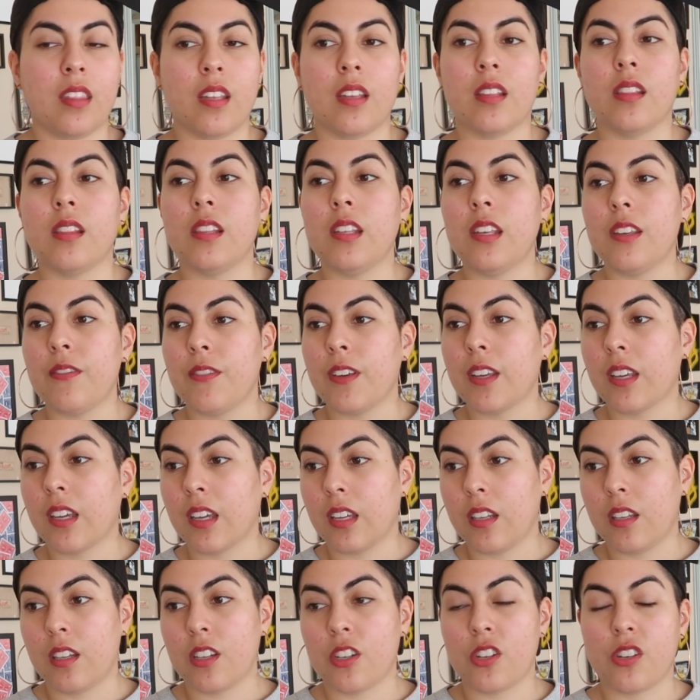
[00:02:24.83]
then leave-in
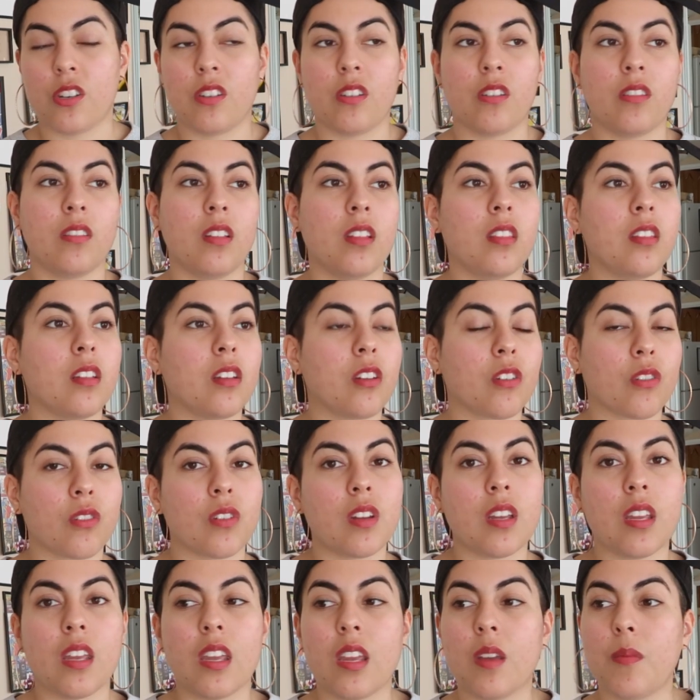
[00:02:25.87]
conditioner, then the
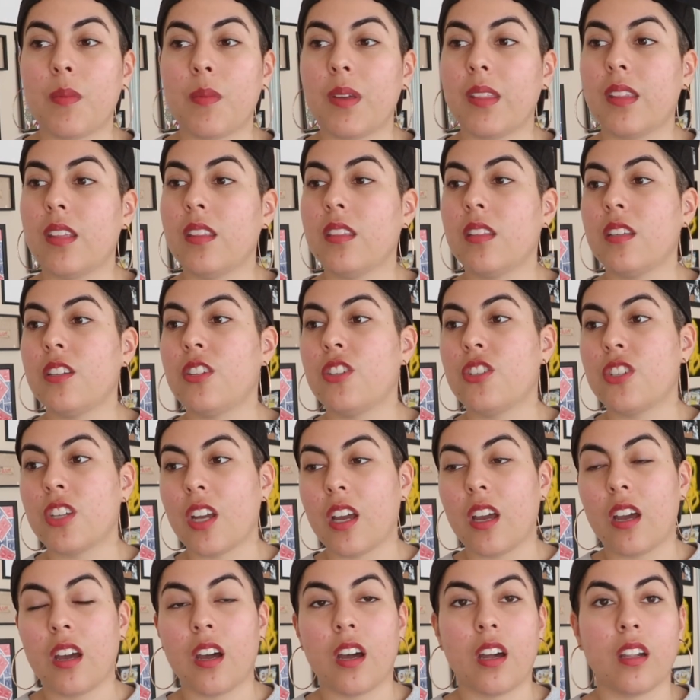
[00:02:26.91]
cream, and then the
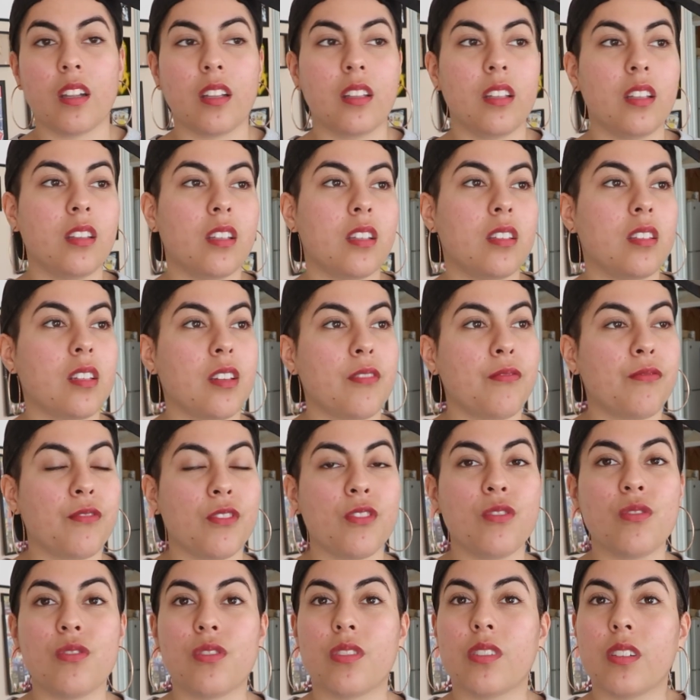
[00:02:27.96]
gel, and then the
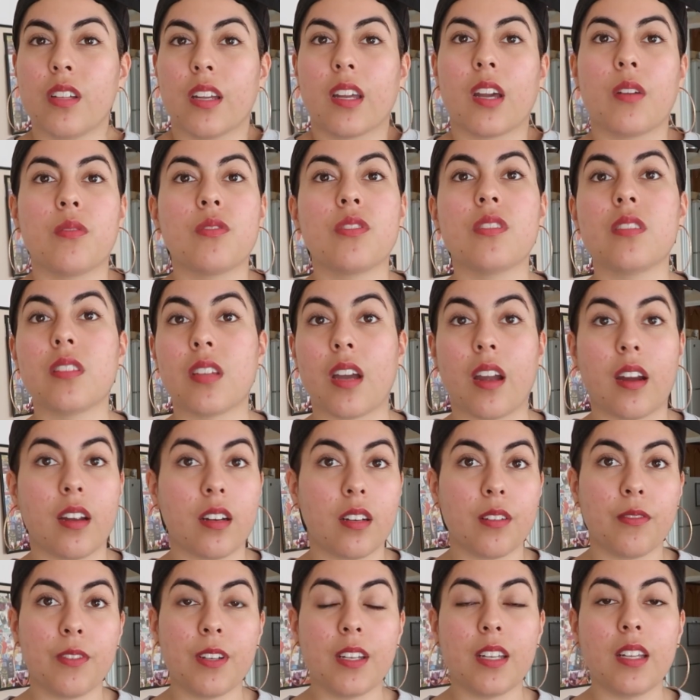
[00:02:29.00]
diffuser. Like, I was just
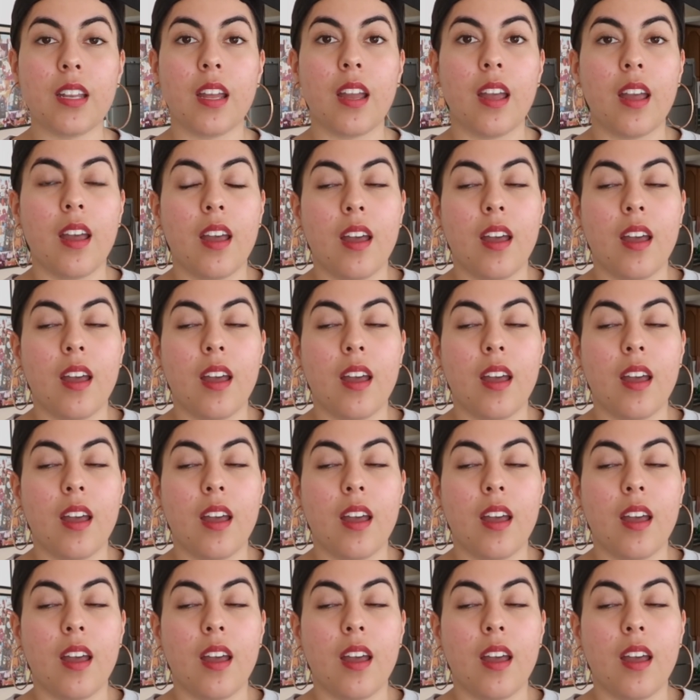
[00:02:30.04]
tired of it.